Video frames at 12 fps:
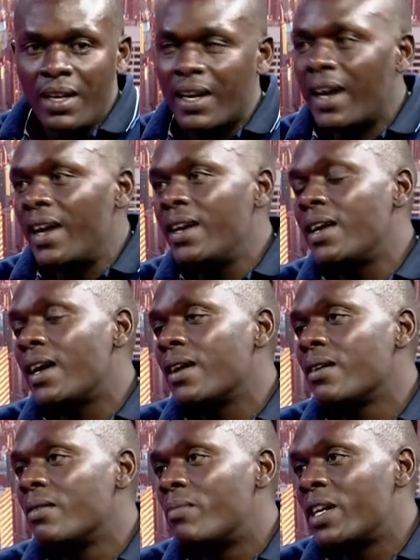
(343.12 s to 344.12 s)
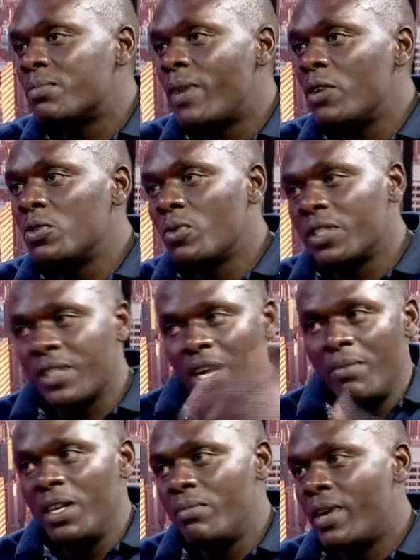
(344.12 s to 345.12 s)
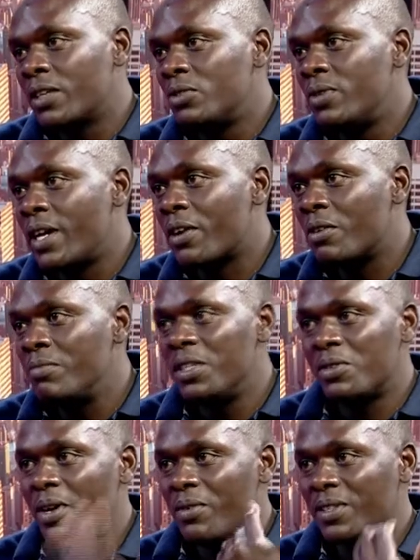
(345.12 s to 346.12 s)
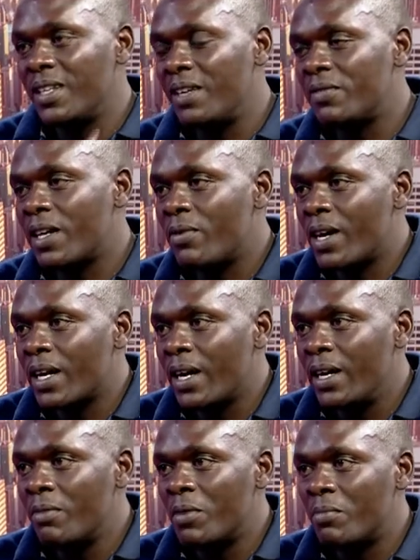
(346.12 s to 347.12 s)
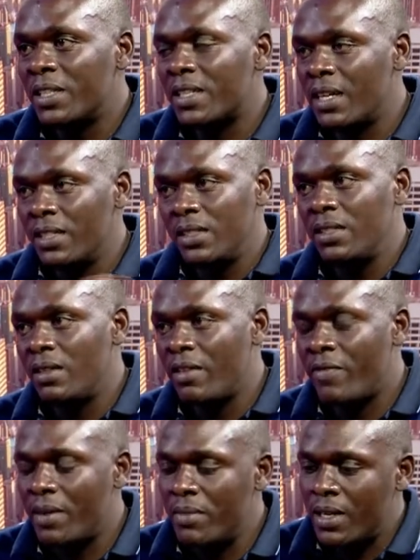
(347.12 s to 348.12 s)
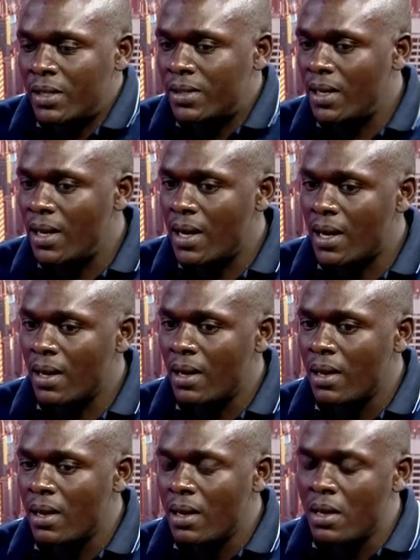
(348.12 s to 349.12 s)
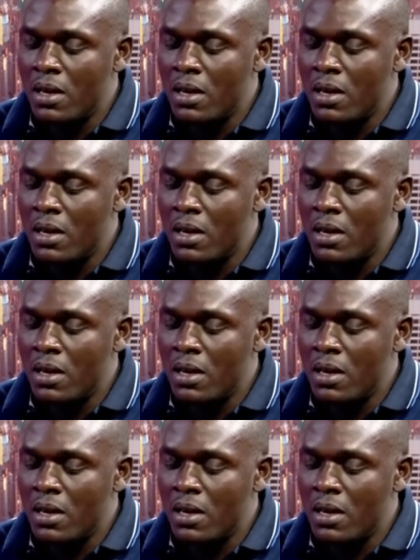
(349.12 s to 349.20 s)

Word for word: Nikaenda, my spouse was coming back to Nairobi, so I was left, I work in Mombasa and the family is here. Yeah.